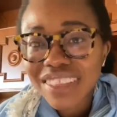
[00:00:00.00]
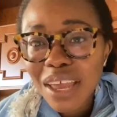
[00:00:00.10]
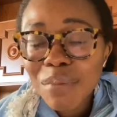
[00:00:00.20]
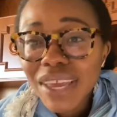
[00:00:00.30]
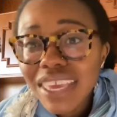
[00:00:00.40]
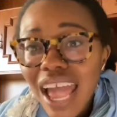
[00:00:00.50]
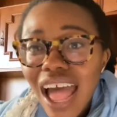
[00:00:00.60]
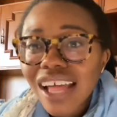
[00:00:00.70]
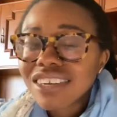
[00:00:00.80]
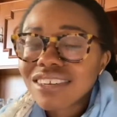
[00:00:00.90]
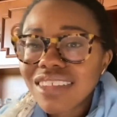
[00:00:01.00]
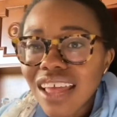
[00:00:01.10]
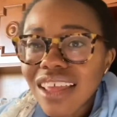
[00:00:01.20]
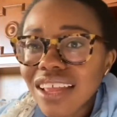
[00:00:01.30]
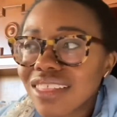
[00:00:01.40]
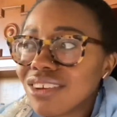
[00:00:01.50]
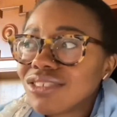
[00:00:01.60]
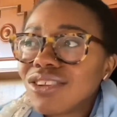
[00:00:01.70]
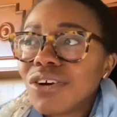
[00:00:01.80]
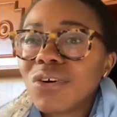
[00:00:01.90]
But yeah, just that there's
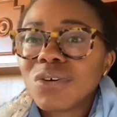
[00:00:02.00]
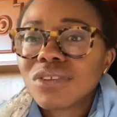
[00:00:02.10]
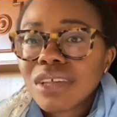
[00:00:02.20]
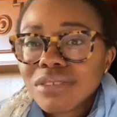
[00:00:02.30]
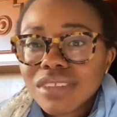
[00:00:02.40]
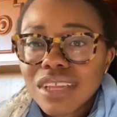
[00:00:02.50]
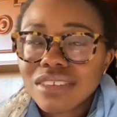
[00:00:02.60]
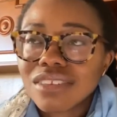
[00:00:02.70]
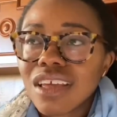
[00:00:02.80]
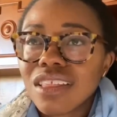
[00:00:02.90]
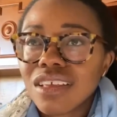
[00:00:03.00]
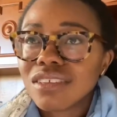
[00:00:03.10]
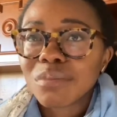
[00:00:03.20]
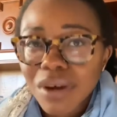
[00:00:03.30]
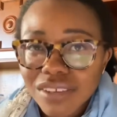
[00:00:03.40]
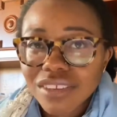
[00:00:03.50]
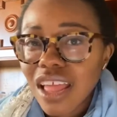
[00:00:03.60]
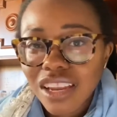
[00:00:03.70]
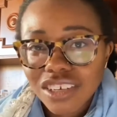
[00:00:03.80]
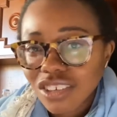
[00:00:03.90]
no sustenance in these books, and
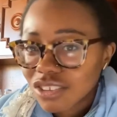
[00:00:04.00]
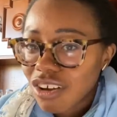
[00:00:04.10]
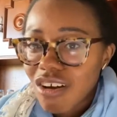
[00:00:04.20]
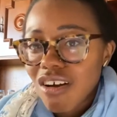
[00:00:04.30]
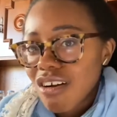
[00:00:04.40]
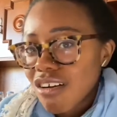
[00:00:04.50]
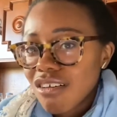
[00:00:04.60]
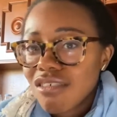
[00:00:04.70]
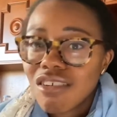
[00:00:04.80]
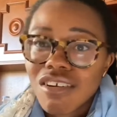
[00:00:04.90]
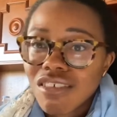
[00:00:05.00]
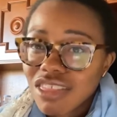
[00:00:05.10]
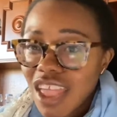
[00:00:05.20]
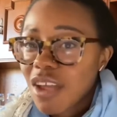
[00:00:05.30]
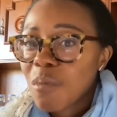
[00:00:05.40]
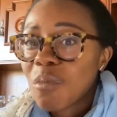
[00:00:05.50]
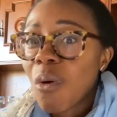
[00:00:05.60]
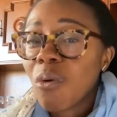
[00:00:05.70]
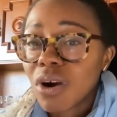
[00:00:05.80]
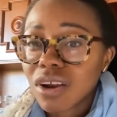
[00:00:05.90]
that is just all
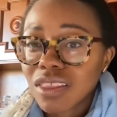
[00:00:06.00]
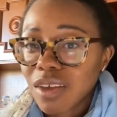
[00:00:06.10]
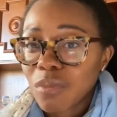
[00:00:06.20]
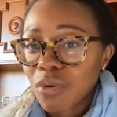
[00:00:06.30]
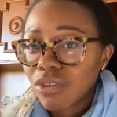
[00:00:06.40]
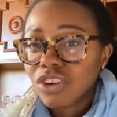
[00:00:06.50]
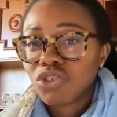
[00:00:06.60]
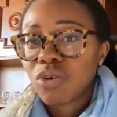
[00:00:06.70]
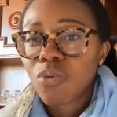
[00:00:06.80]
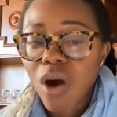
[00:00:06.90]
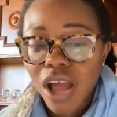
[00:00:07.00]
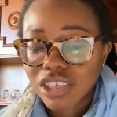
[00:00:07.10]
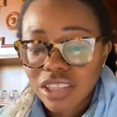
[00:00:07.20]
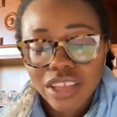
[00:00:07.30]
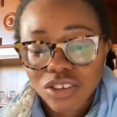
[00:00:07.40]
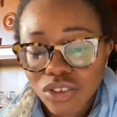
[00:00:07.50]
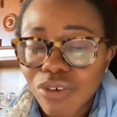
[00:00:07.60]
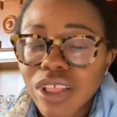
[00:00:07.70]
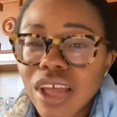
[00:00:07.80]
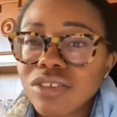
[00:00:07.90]
porn that you would watch, and the
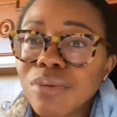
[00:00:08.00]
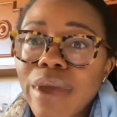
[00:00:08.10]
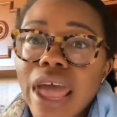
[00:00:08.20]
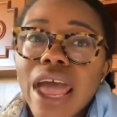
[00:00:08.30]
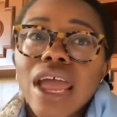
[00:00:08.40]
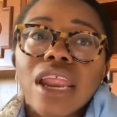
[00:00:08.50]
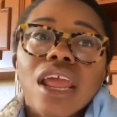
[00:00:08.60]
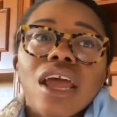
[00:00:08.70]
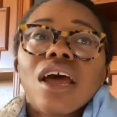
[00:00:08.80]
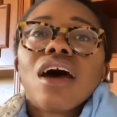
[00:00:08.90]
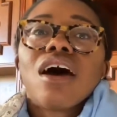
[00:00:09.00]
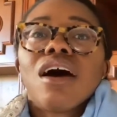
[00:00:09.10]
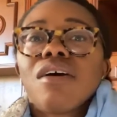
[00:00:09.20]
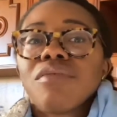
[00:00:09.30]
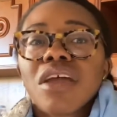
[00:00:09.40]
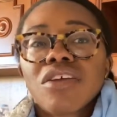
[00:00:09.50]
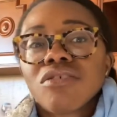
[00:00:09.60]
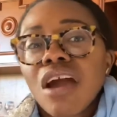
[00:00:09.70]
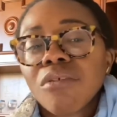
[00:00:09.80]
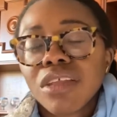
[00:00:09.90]
storylines are bad, that you're
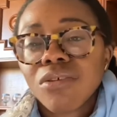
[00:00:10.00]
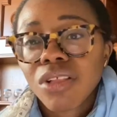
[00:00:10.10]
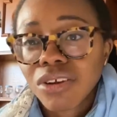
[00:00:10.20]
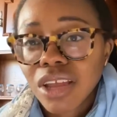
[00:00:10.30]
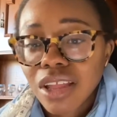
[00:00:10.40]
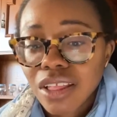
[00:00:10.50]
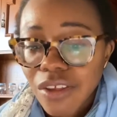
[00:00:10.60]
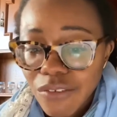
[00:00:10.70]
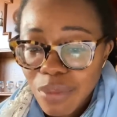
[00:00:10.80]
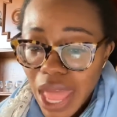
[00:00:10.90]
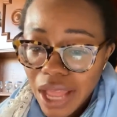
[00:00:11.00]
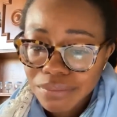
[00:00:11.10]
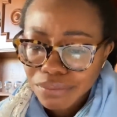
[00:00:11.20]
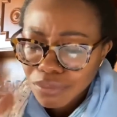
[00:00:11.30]
not really learning anything from that.